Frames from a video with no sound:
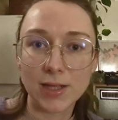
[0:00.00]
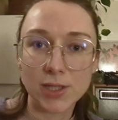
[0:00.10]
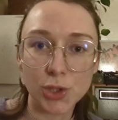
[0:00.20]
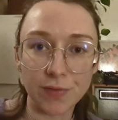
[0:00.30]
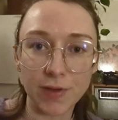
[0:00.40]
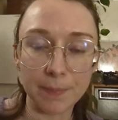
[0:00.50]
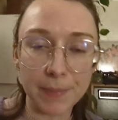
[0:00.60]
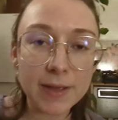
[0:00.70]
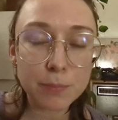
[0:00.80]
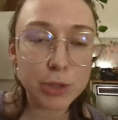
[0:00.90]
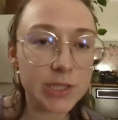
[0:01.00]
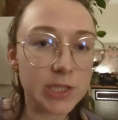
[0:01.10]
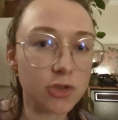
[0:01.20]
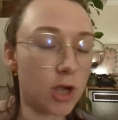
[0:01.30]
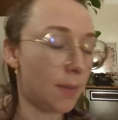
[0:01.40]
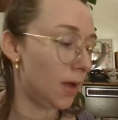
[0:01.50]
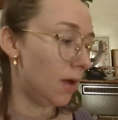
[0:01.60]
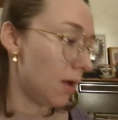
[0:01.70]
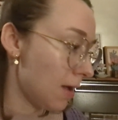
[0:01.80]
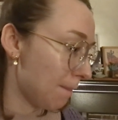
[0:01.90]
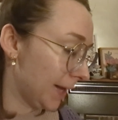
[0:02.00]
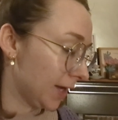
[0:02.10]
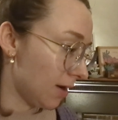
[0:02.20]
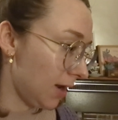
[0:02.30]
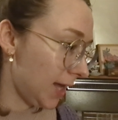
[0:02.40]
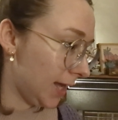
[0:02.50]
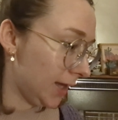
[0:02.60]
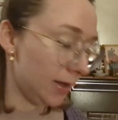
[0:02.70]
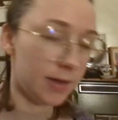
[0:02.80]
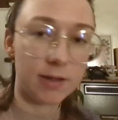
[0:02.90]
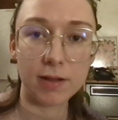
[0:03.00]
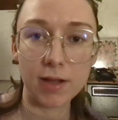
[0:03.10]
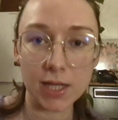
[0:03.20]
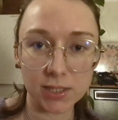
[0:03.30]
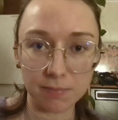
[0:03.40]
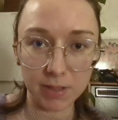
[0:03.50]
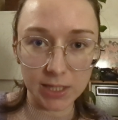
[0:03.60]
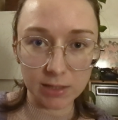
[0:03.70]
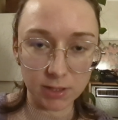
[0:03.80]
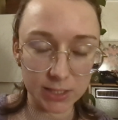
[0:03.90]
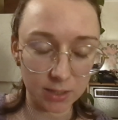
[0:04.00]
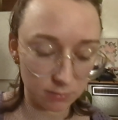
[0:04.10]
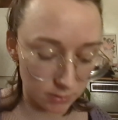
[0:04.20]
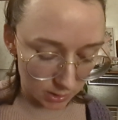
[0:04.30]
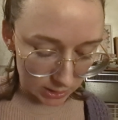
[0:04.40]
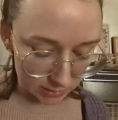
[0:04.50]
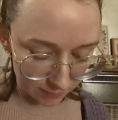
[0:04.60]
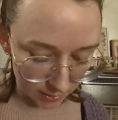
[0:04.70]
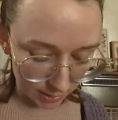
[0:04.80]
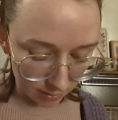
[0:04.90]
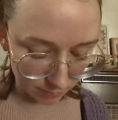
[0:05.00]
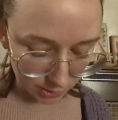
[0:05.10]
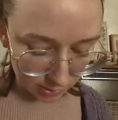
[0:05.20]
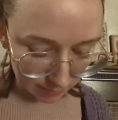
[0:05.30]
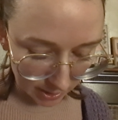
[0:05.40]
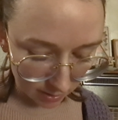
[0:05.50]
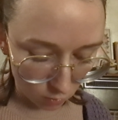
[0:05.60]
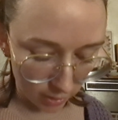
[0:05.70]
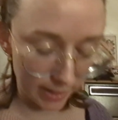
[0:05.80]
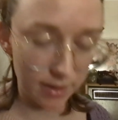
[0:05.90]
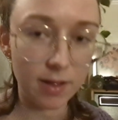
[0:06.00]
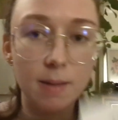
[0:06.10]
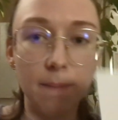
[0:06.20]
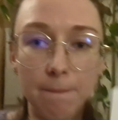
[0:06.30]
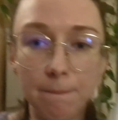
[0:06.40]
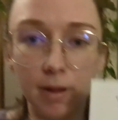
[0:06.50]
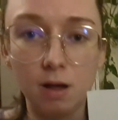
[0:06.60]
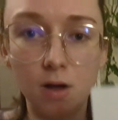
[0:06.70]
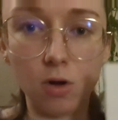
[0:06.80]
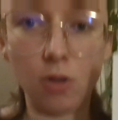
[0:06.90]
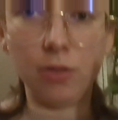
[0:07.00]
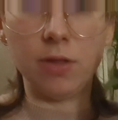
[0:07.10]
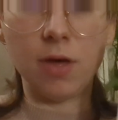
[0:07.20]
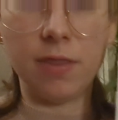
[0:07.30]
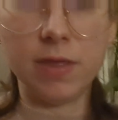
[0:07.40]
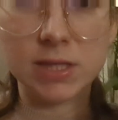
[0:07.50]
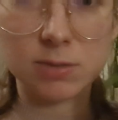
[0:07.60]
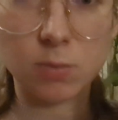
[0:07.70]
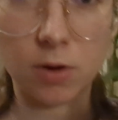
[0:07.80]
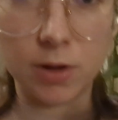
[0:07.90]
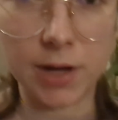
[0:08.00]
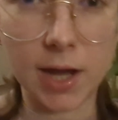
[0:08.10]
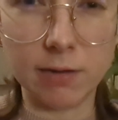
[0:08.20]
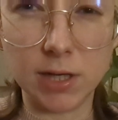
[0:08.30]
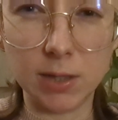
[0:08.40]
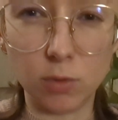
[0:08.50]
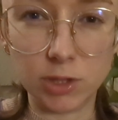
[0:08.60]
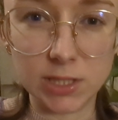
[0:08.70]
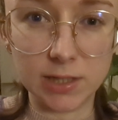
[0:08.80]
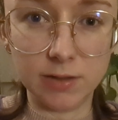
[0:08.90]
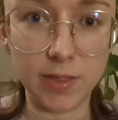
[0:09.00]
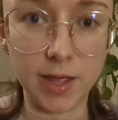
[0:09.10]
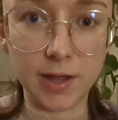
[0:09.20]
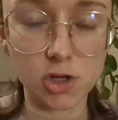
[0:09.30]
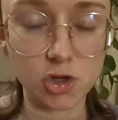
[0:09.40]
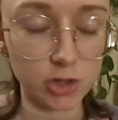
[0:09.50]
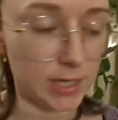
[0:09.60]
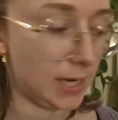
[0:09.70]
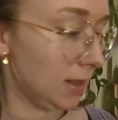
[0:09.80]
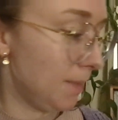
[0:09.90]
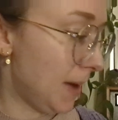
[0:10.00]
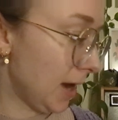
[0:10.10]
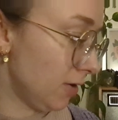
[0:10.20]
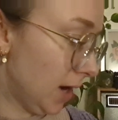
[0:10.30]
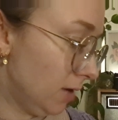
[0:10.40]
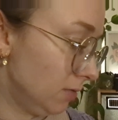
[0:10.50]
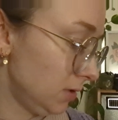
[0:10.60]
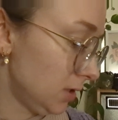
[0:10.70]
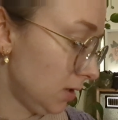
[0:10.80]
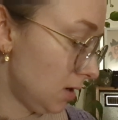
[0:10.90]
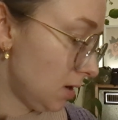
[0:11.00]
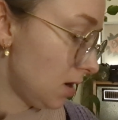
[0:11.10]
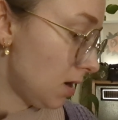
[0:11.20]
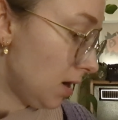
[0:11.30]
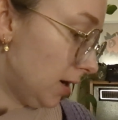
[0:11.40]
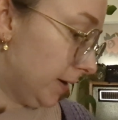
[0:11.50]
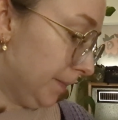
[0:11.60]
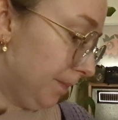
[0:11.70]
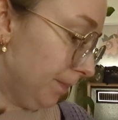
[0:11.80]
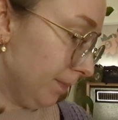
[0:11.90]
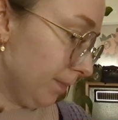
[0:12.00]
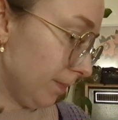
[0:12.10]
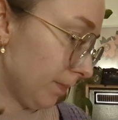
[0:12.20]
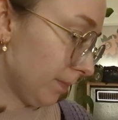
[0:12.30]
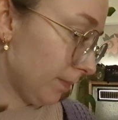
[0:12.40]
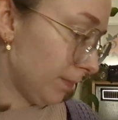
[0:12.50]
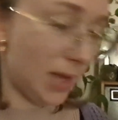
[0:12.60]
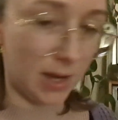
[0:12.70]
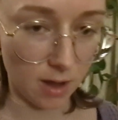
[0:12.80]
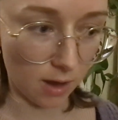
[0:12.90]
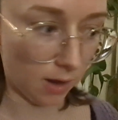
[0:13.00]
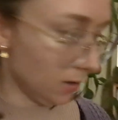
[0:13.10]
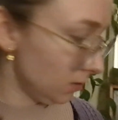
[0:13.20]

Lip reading: So I've had a bit of printing drama. My colour ink has completely run out, so that's fine. I'm doing it black and white, but on this one I really wanted the tree in the background in colour,